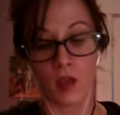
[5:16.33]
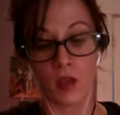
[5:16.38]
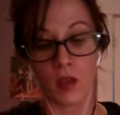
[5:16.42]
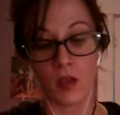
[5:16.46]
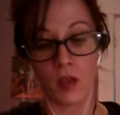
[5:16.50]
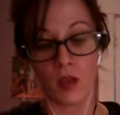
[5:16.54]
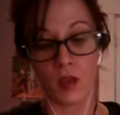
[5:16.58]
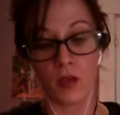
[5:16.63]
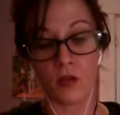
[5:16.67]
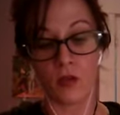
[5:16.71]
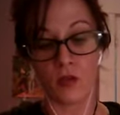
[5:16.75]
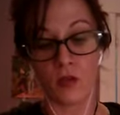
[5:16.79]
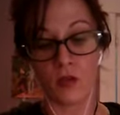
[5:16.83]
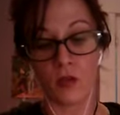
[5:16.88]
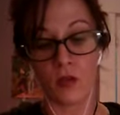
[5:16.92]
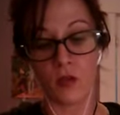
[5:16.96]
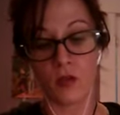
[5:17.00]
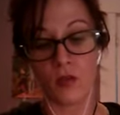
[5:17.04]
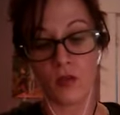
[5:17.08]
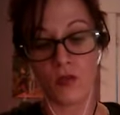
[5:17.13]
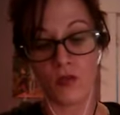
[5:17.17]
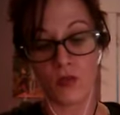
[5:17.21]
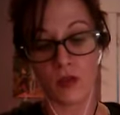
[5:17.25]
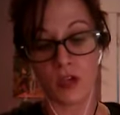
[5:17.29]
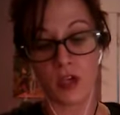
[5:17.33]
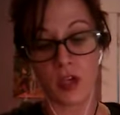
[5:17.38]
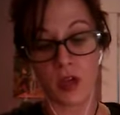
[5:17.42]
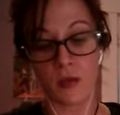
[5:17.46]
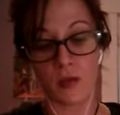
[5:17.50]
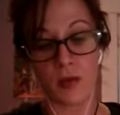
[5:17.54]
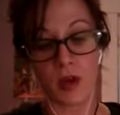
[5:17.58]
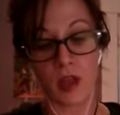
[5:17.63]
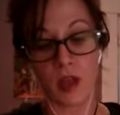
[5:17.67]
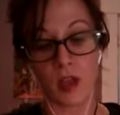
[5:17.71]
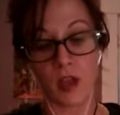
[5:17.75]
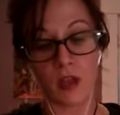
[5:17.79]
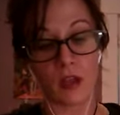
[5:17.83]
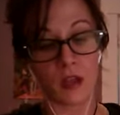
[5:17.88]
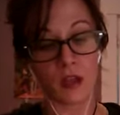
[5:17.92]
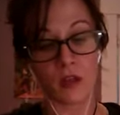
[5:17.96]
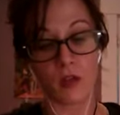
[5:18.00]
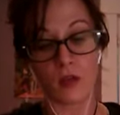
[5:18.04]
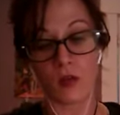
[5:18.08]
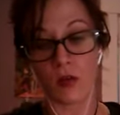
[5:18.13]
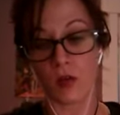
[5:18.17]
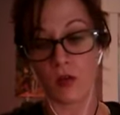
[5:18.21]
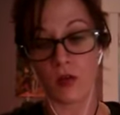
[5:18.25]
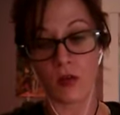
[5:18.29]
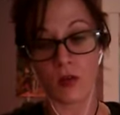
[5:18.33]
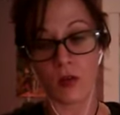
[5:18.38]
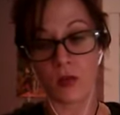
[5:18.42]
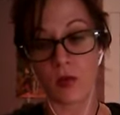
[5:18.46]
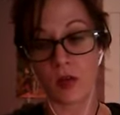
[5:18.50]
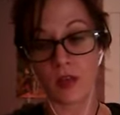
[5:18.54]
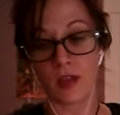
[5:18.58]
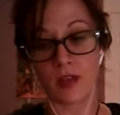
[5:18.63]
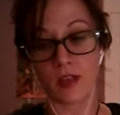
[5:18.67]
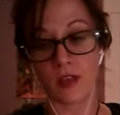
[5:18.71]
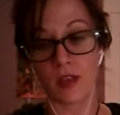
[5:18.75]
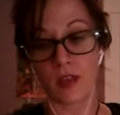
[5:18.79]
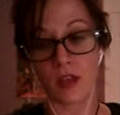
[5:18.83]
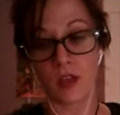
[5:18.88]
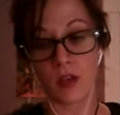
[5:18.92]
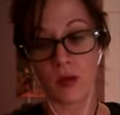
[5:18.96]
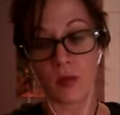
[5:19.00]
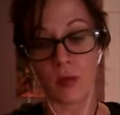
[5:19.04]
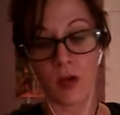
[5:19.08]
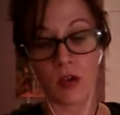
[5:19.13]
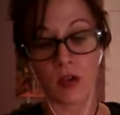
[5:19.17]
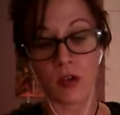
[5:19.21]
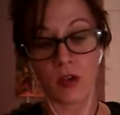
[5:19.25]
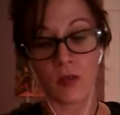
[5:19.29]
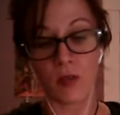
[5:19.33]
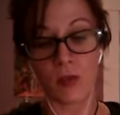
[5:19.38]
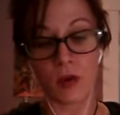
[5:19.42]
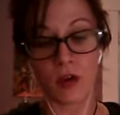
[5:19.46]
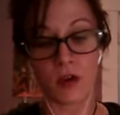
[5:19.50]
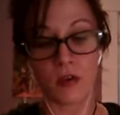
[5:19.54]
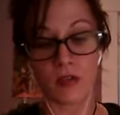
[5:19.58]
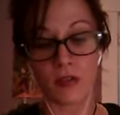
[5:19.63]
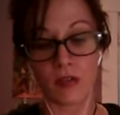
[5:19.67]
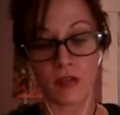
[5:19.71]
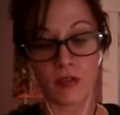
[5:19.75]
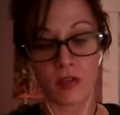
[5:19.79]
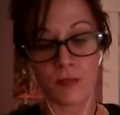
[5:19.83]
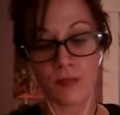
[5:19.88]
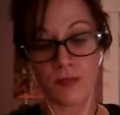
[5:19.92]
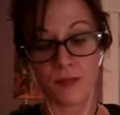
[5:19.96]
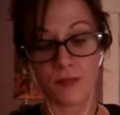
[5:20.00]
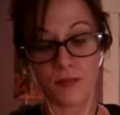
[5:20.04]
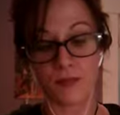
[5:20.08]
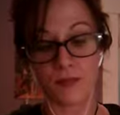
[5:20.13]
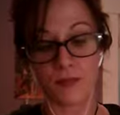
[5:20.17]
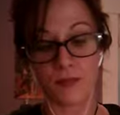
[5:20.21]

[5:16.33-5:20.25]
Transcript: you, Gemini, you don't know what to think about your person.